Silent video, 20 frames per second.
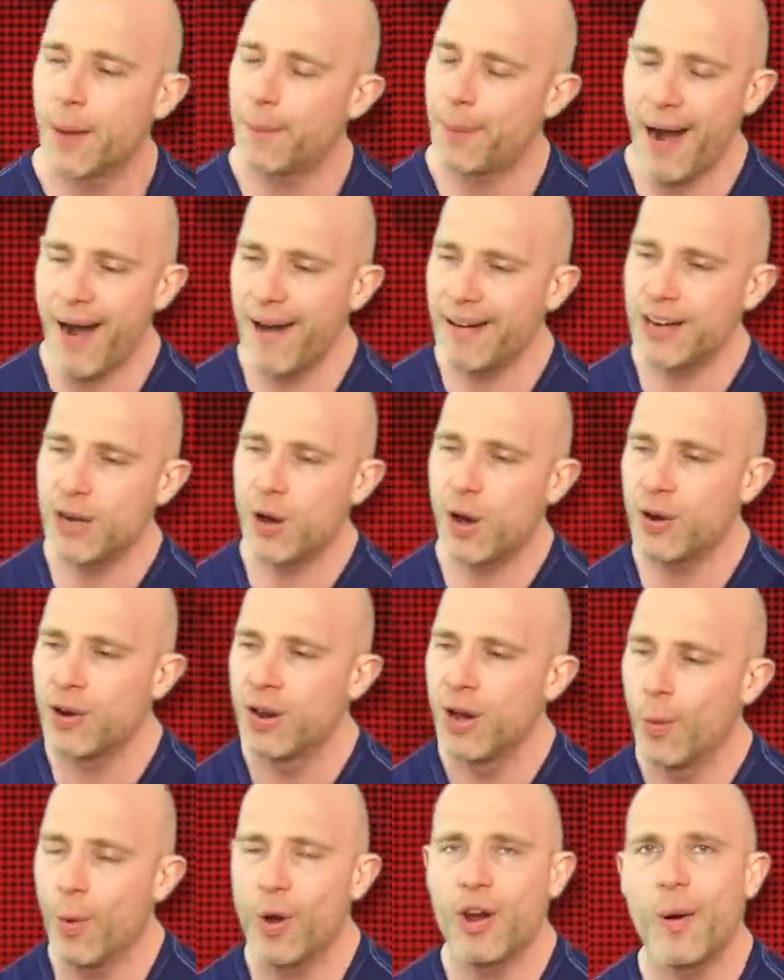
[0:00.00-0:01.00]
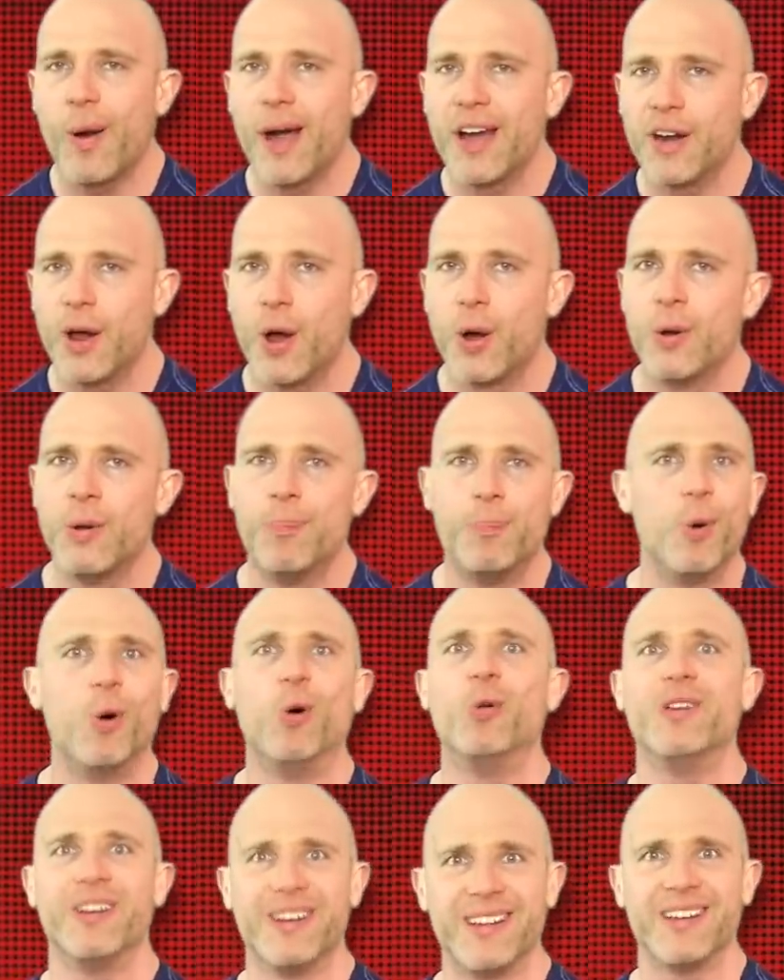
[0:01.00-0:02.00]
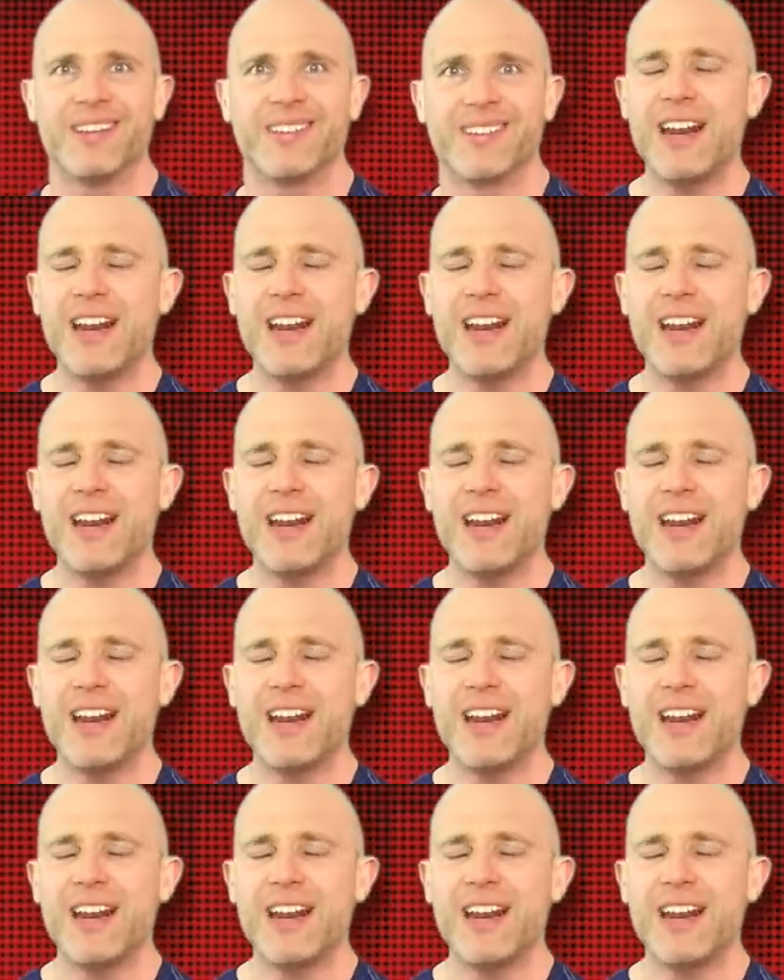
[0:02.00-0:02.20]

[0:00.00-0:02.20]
Apparently not. What do I know? Bald idiot.